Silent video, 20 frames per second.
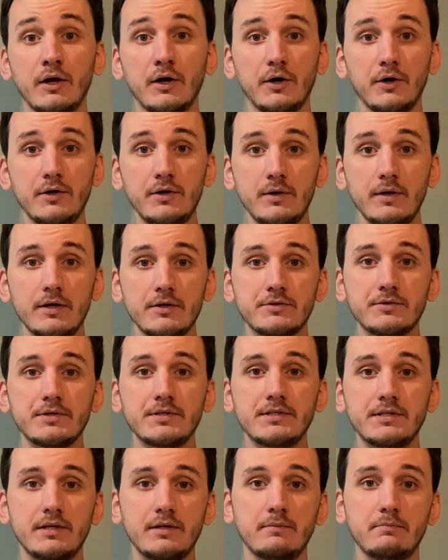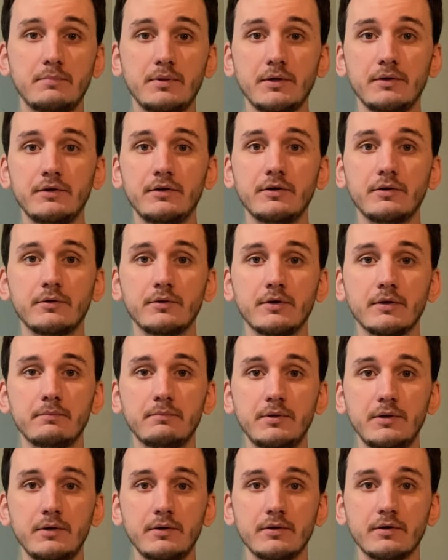Are you interested in building your own
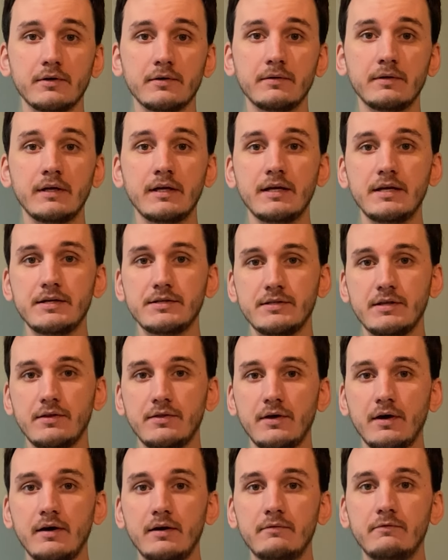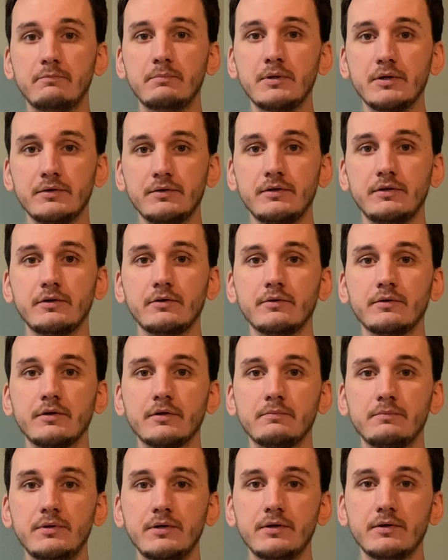computer? Is the thought of building your own
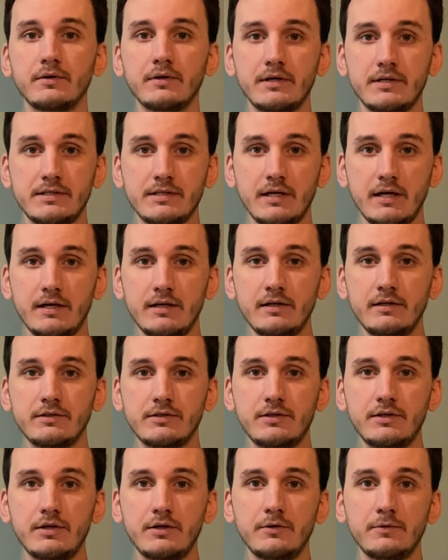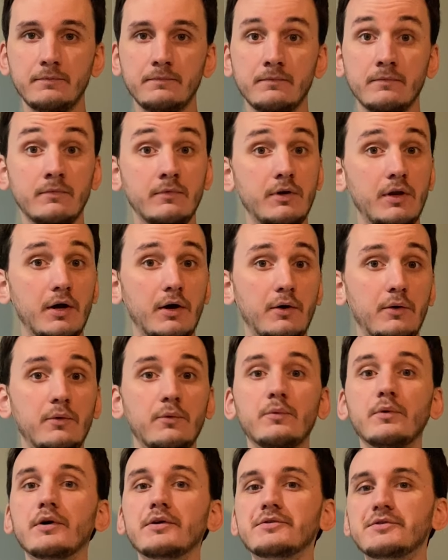computer exciting to you?
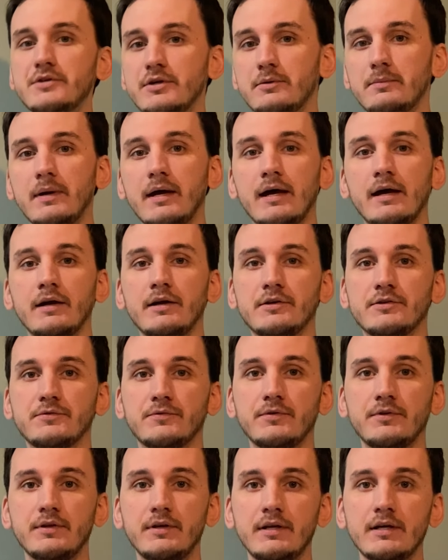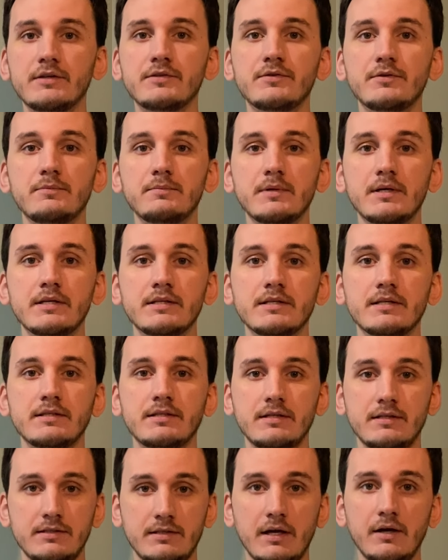No? Well, too bad, because for the next few minutes, that's
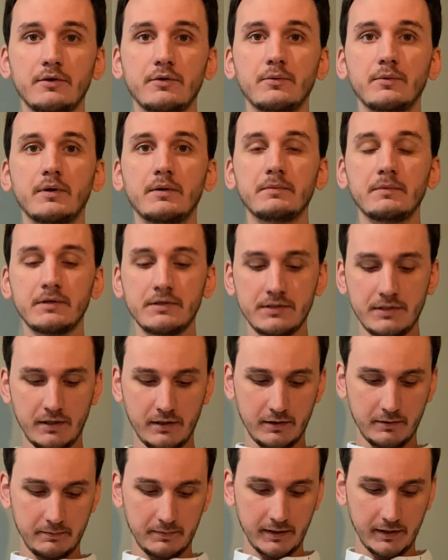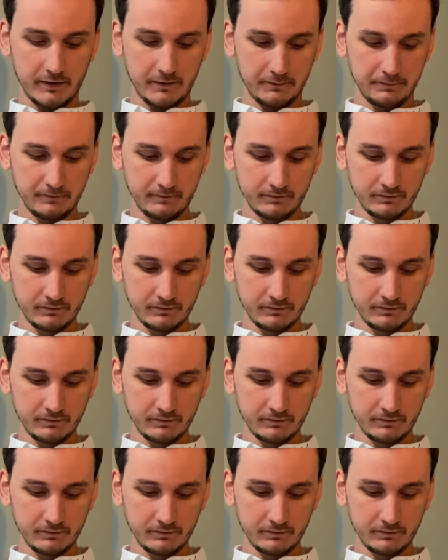exactly what I'm going to talk about.